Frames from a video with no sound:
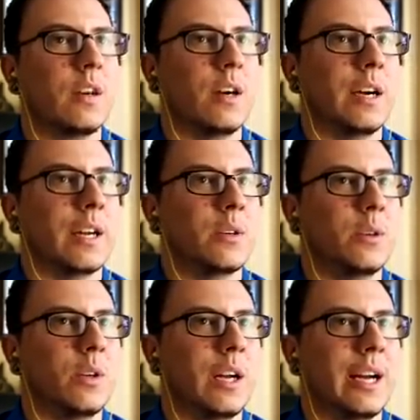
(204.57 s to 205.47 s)
All right,
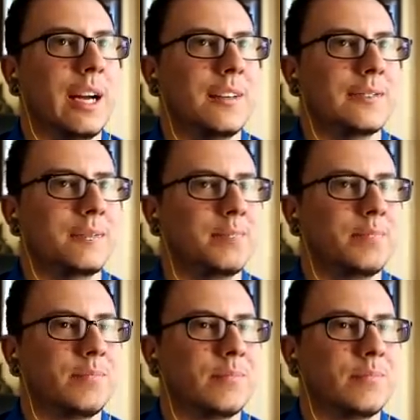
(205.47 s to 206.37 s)
cool. I have
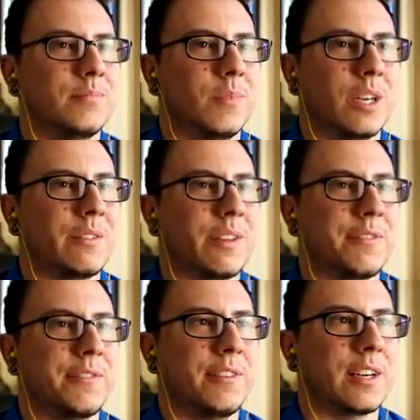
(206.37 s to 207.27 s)
whatever the
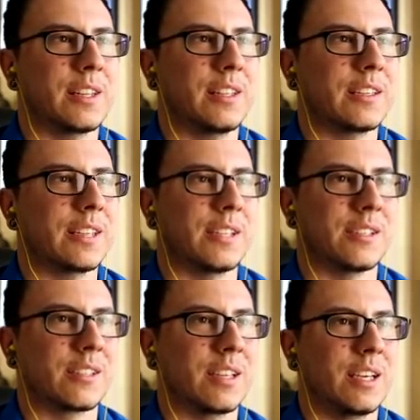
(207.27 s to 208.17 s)
fuck this
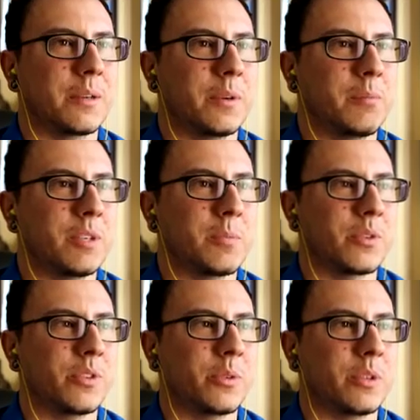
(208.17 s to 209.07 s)
is. Like, what am I
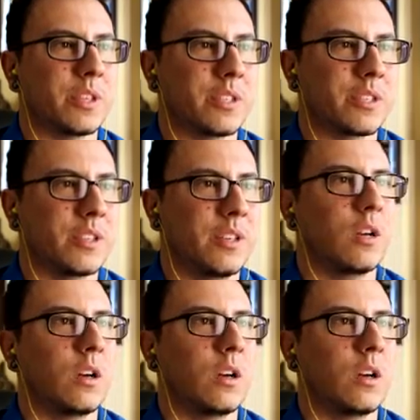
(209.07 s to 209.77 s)
supposed to do with this?